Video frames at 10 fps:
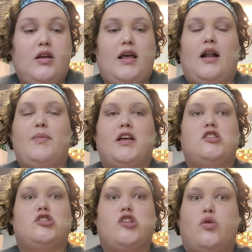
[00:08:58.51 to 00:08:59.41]
And I'm like
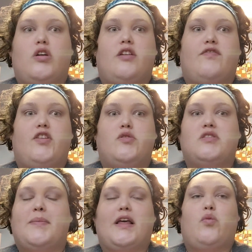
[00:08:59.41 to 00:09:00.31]
so confused.
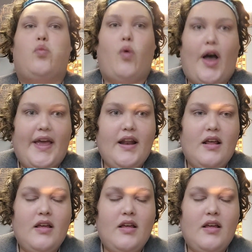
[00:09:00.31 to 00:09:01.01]
I'm like, what?